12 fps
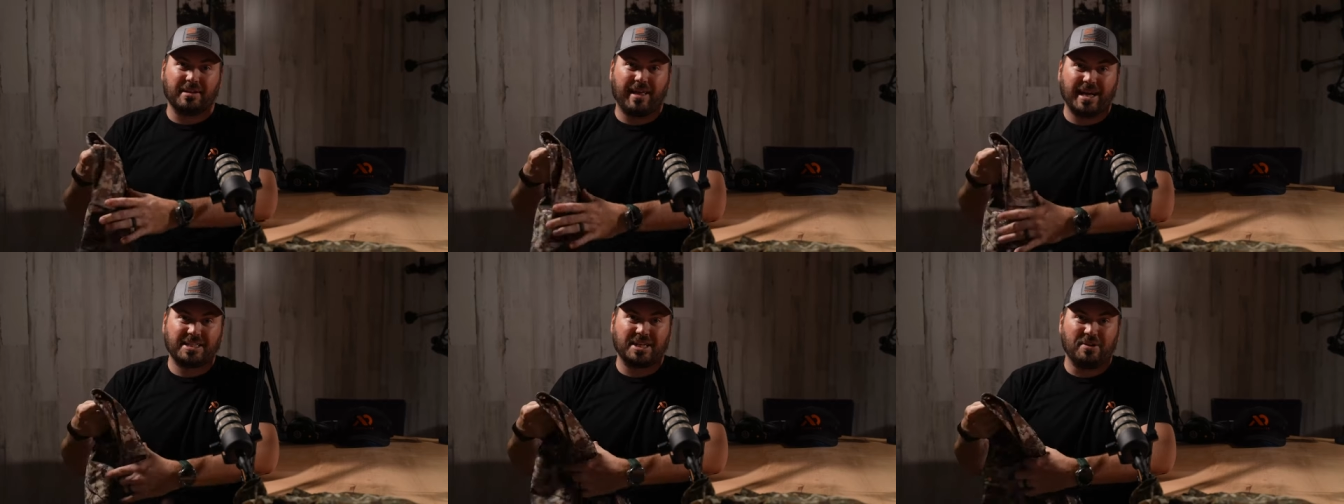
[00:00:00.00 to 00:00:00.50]
the
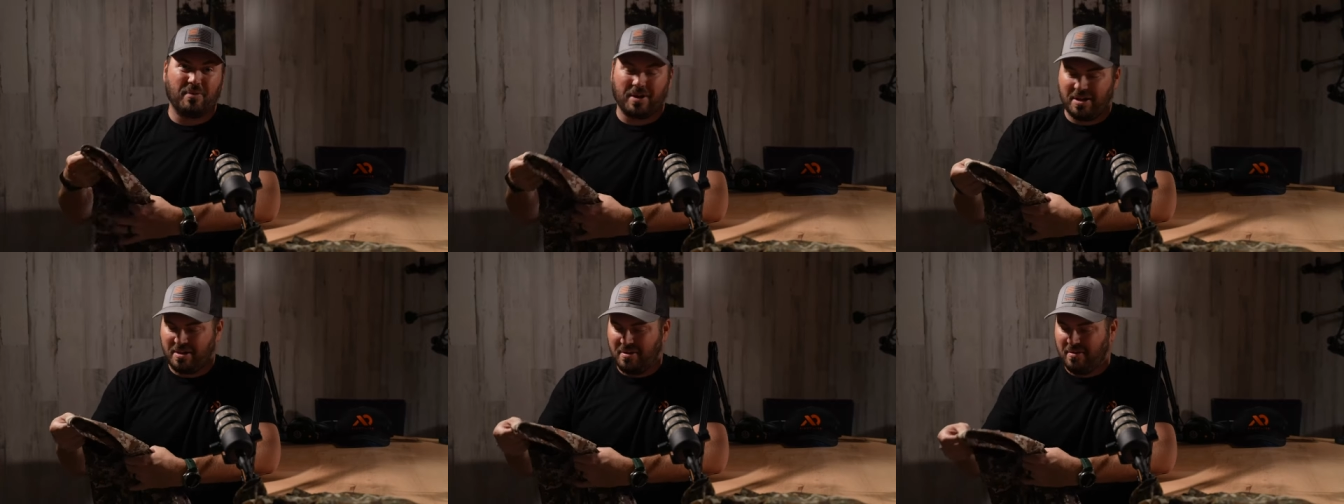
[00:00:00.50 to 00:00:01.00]
last thing you
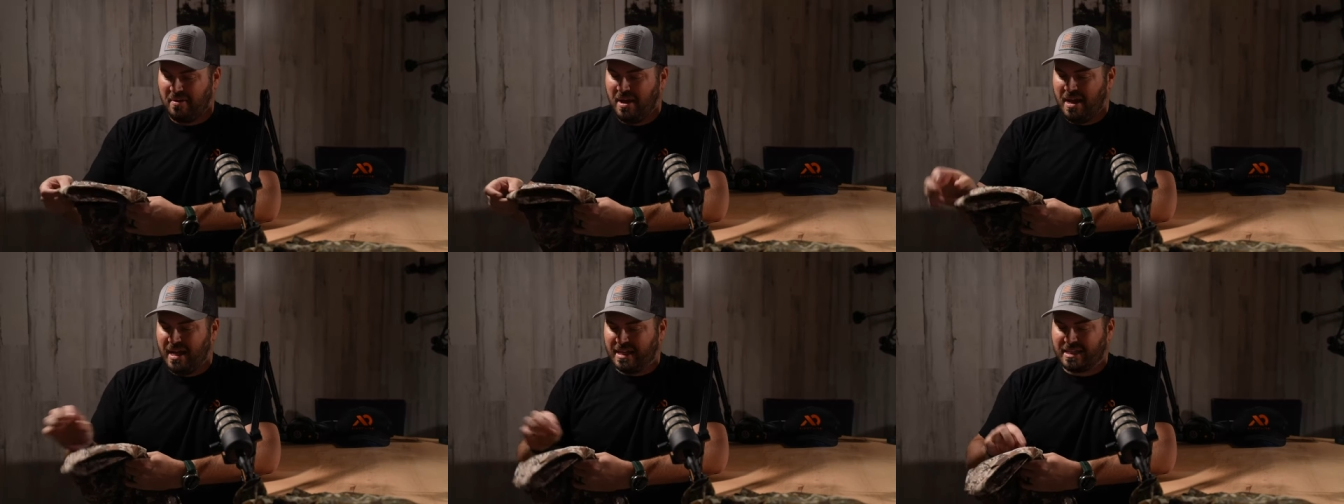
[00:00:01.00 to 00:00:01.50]
want to do
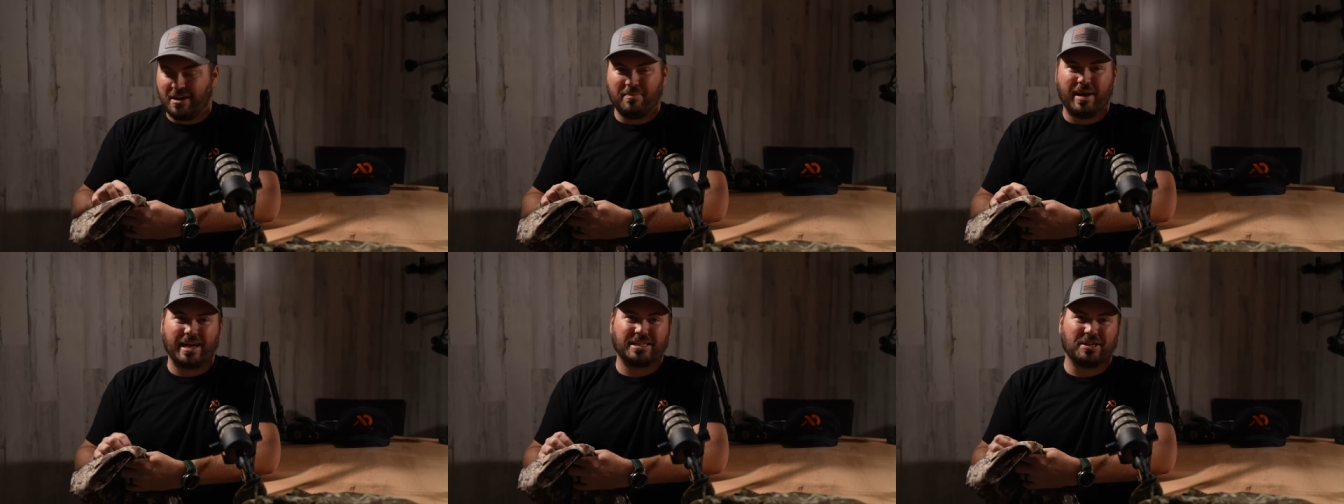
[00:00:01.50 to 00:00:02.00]
is come
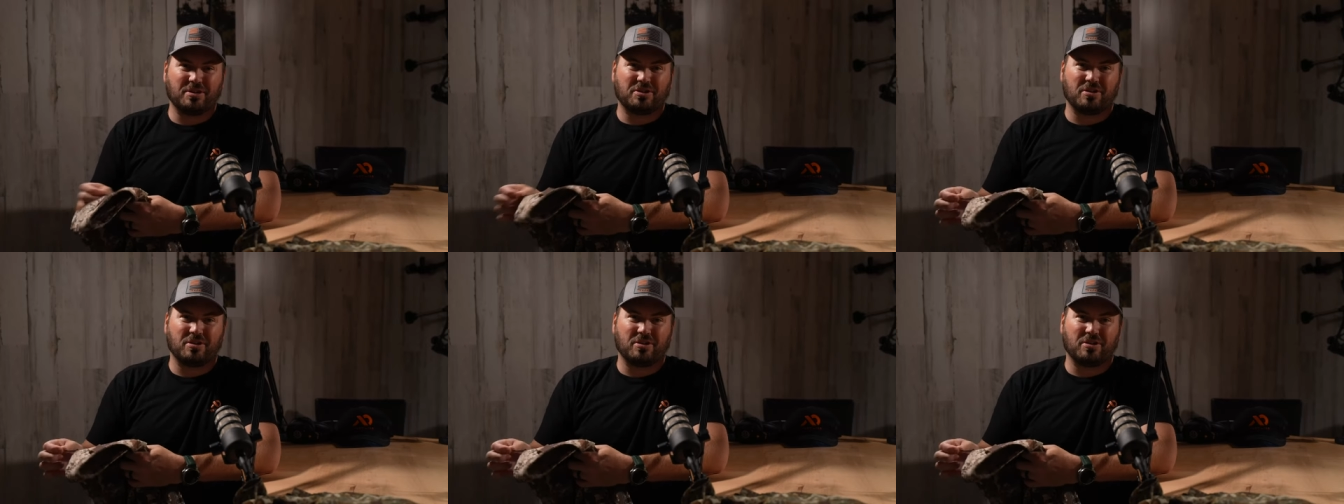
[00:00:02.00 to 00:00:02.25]
back to your